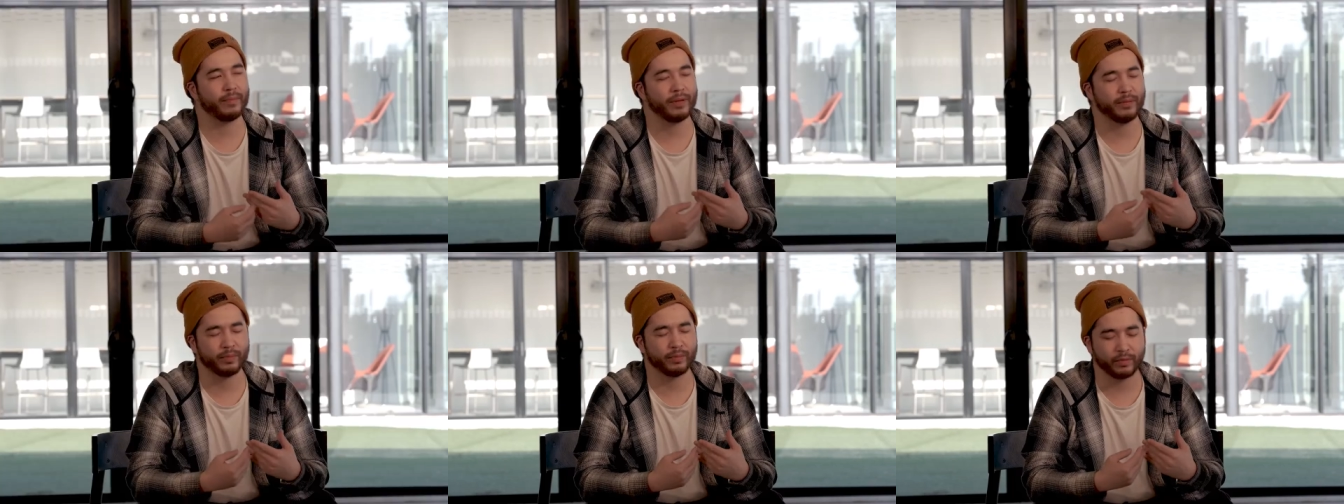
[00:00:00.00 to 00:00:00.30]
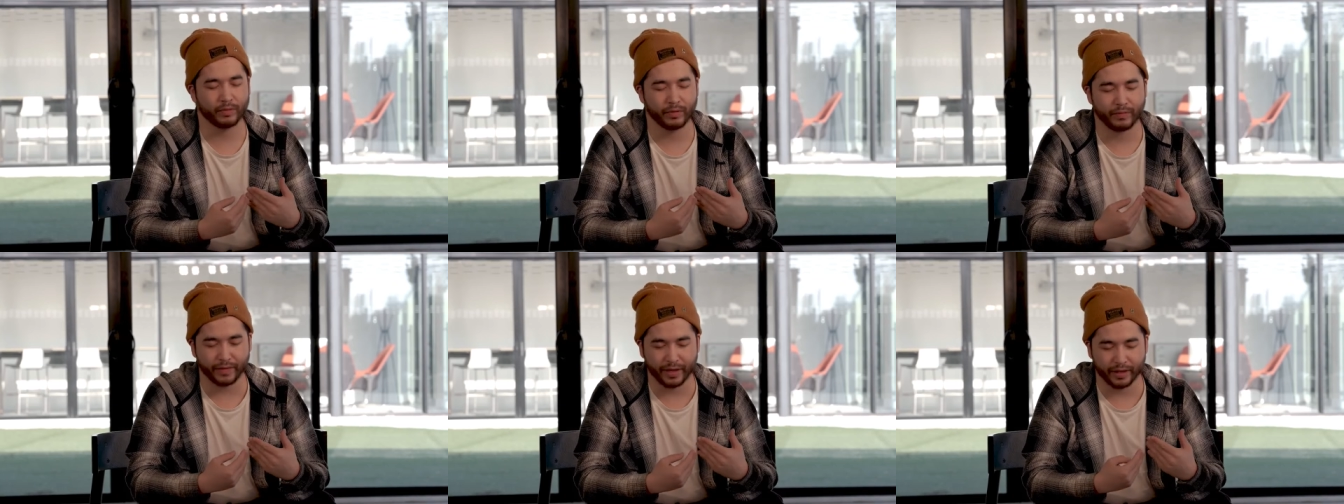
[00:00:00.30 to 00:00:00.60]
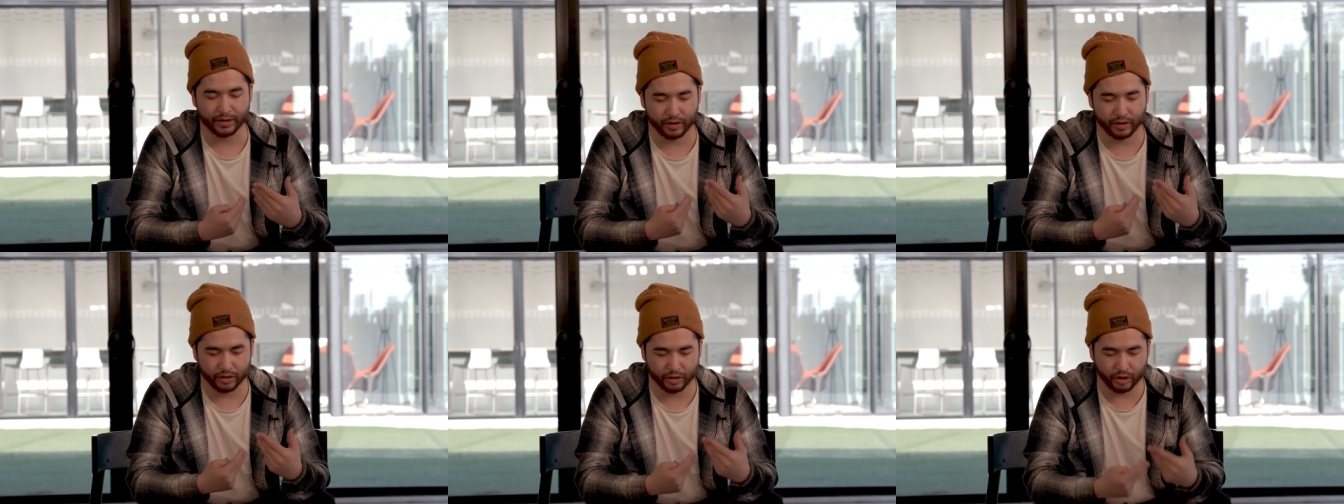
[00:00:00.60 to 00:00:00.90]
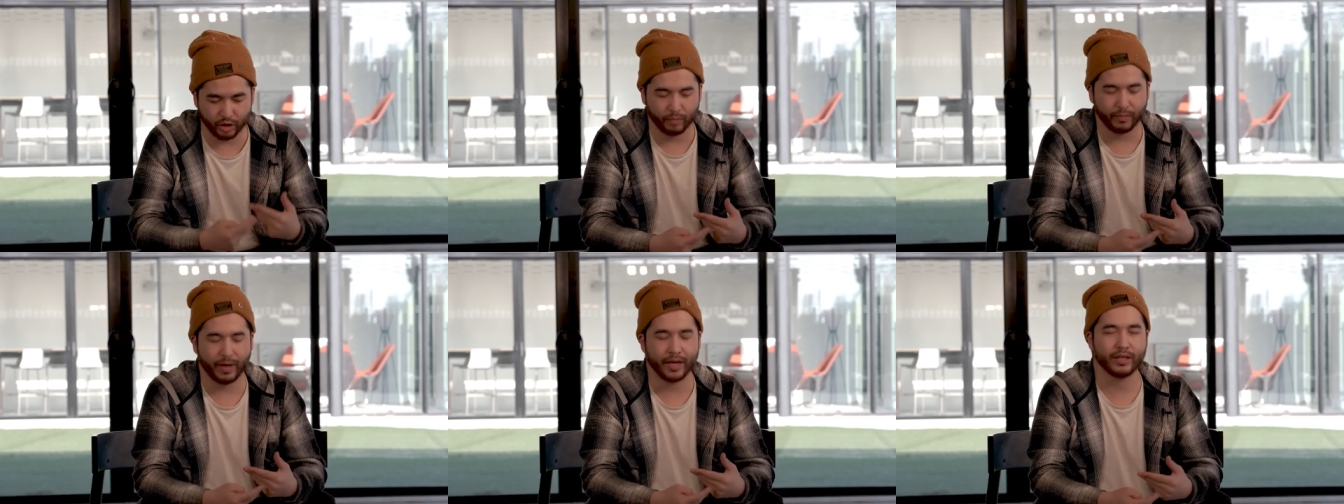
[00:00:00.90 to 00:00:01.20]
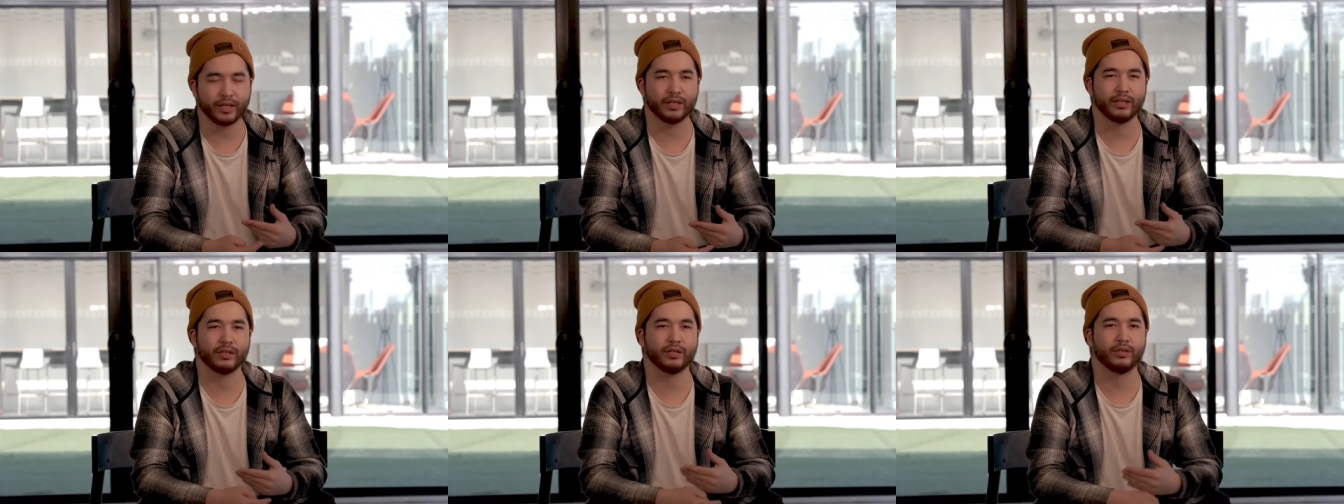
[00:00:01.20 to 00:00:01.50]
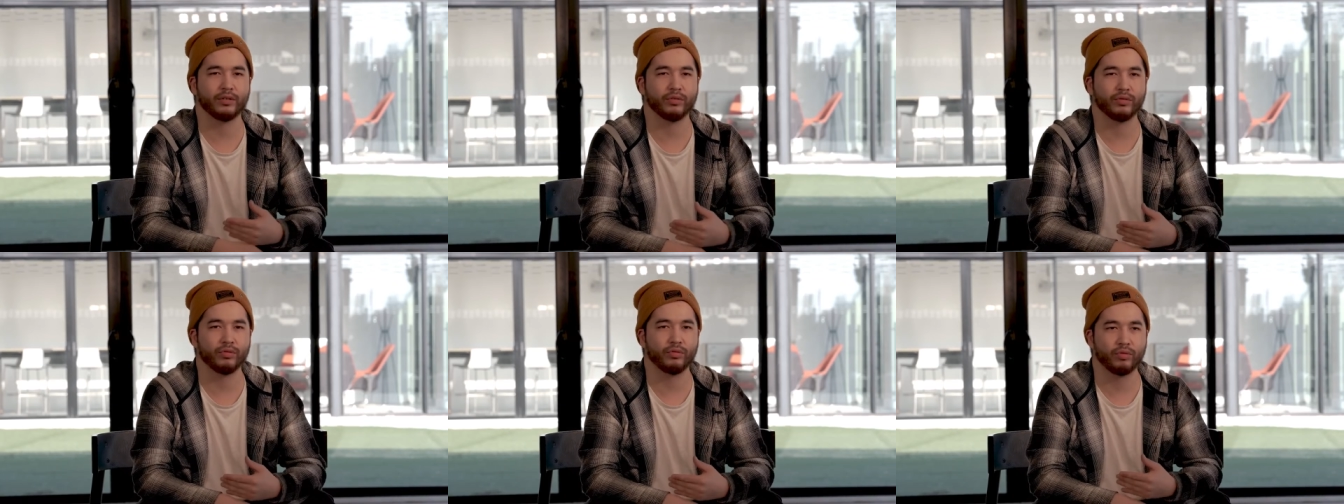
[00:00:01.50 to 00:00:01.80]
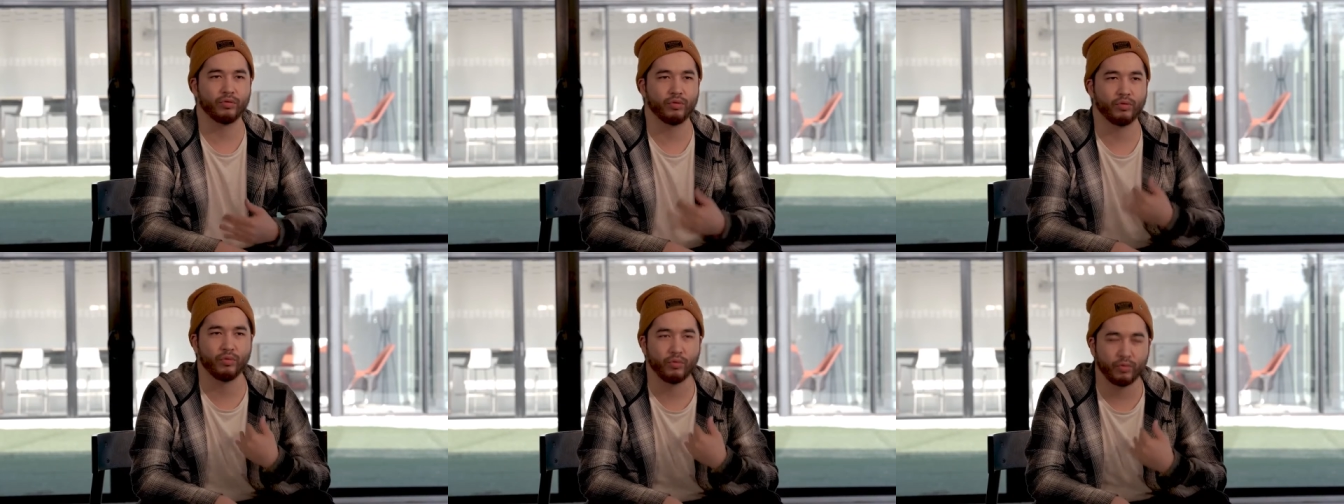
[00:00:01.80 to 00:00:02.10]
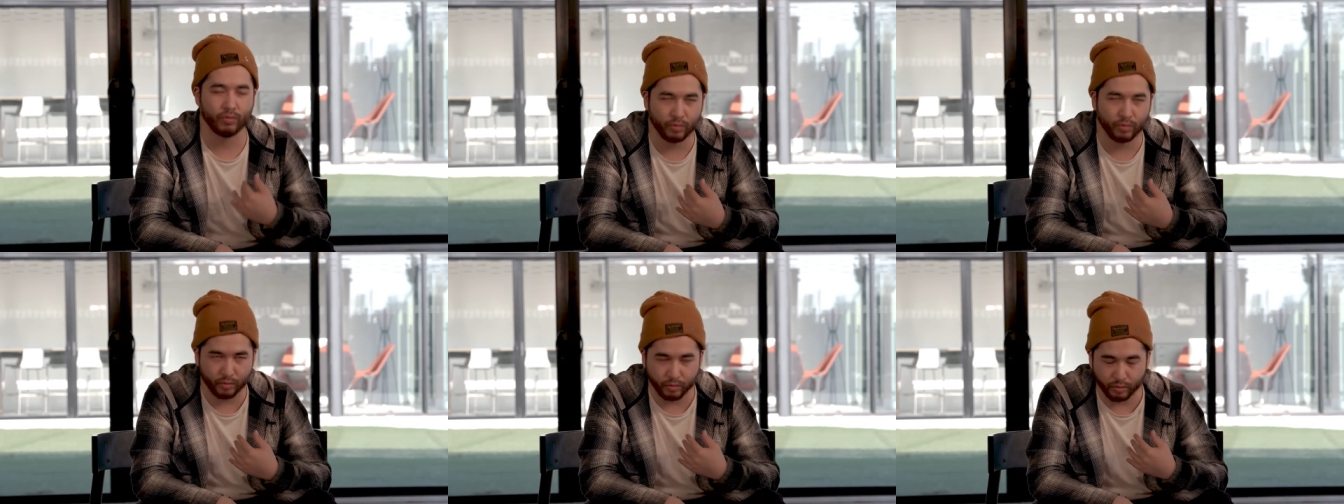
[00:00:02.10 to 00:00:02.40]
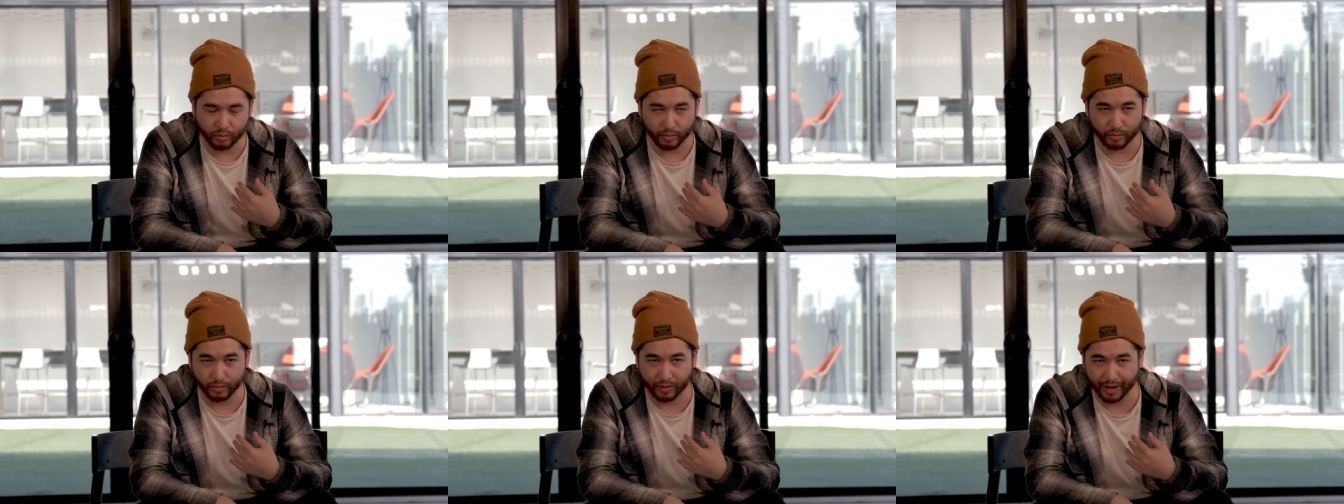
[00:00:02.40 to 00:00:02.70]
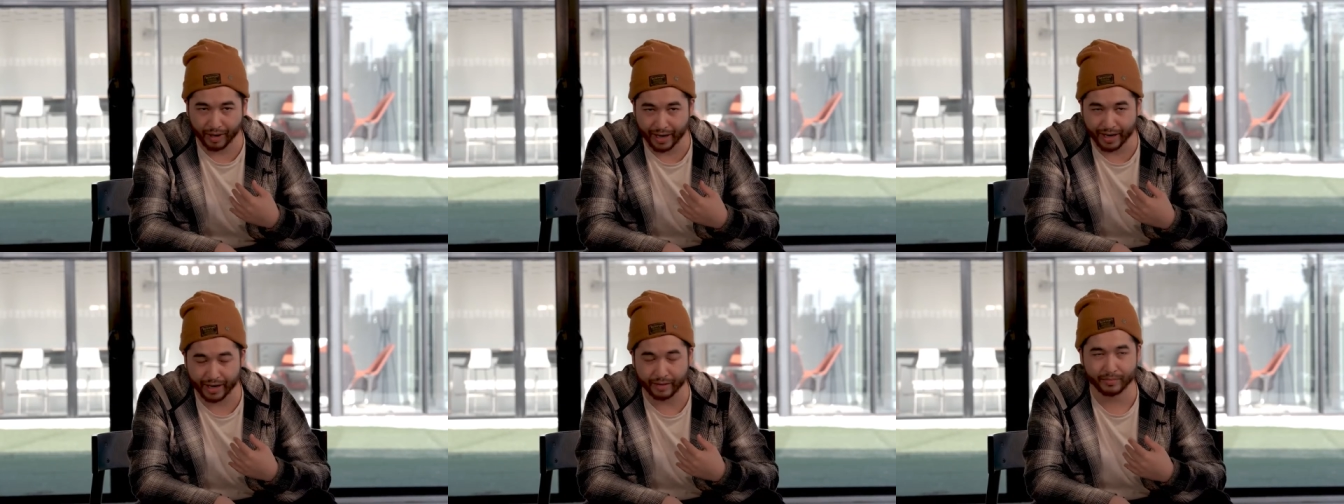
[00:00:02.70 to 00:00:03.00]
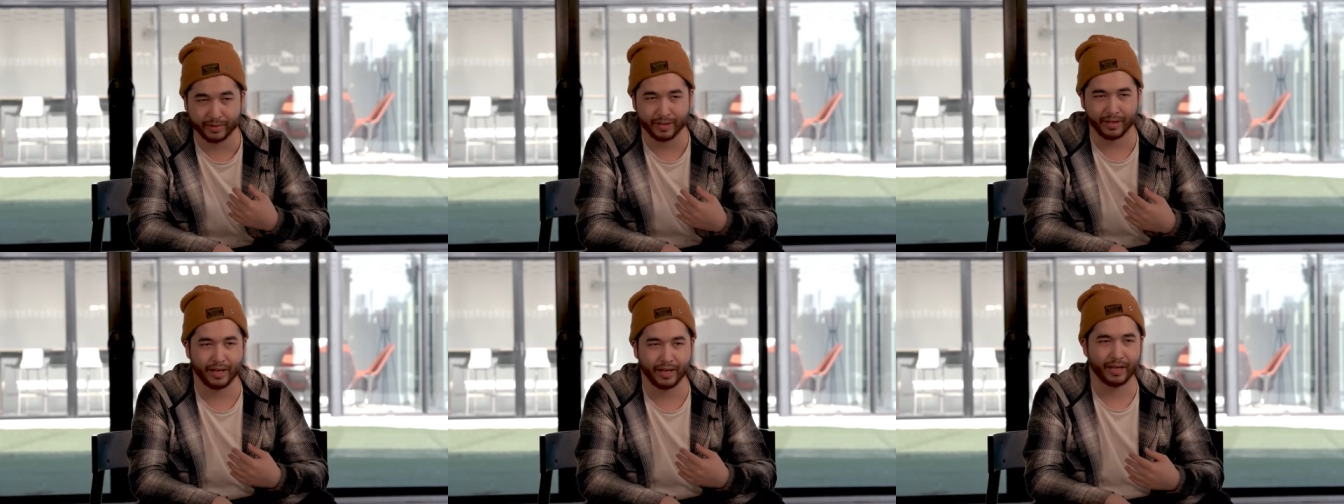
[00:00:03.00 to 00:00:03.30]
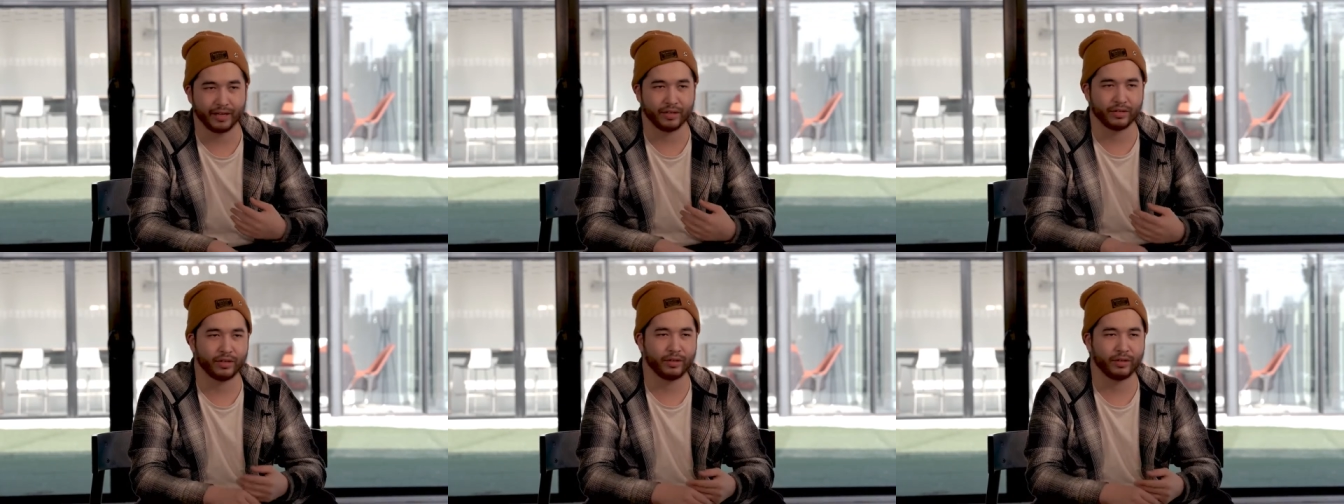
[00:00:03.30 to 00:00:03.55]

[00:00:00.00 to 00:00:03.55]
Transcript: and people invested so much into who I am today.